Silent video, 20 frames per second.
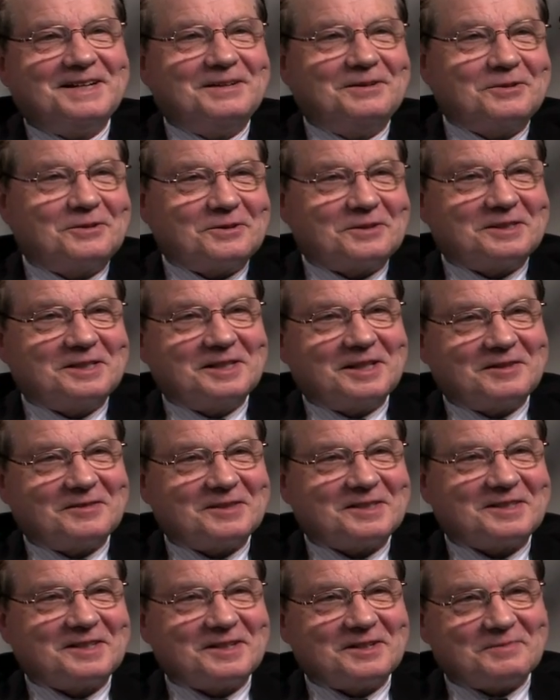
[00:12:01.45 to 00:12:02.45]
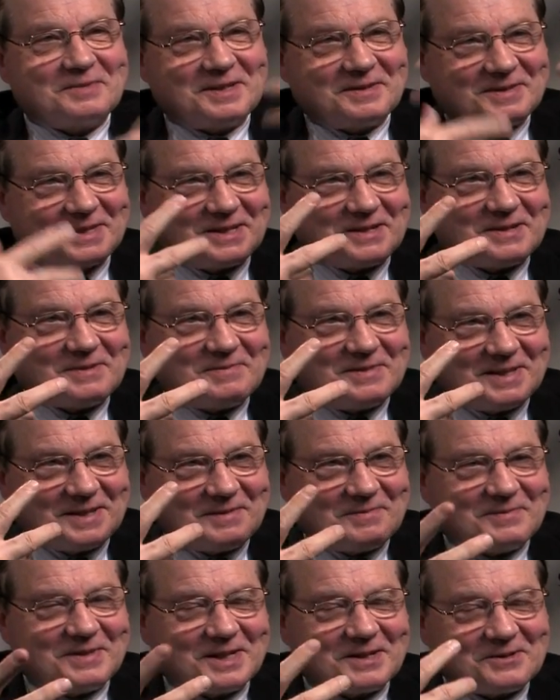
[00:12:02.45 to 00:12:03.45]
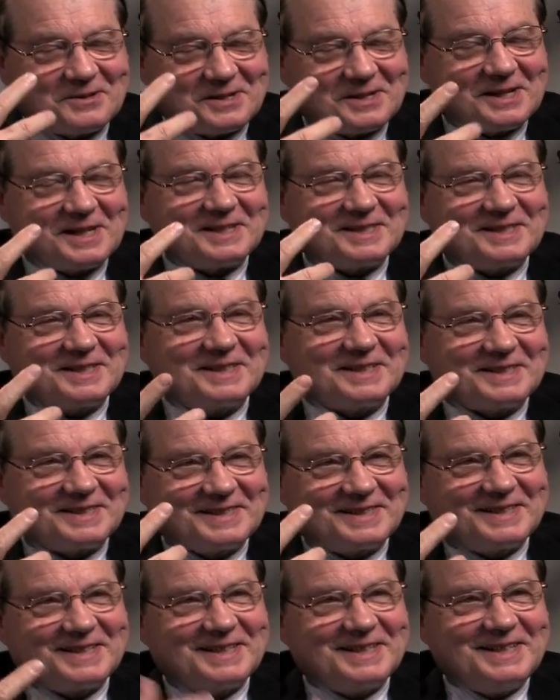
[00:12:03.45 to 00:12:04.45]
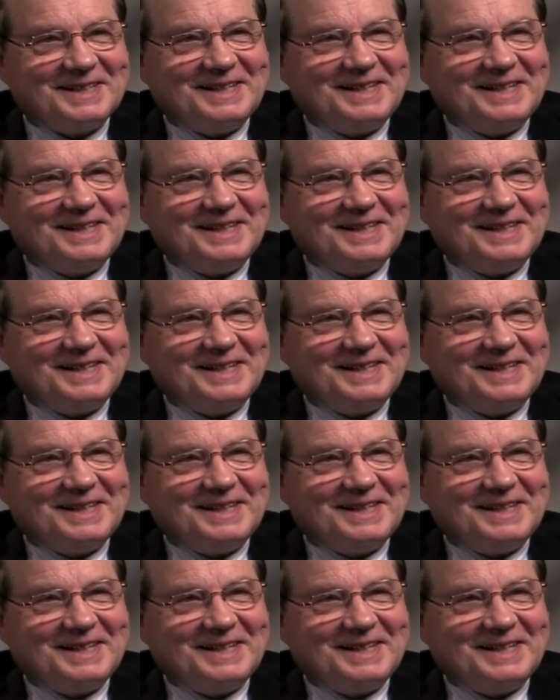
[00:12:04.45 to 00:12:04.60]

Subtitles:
not oxidative stress, but psychological stressed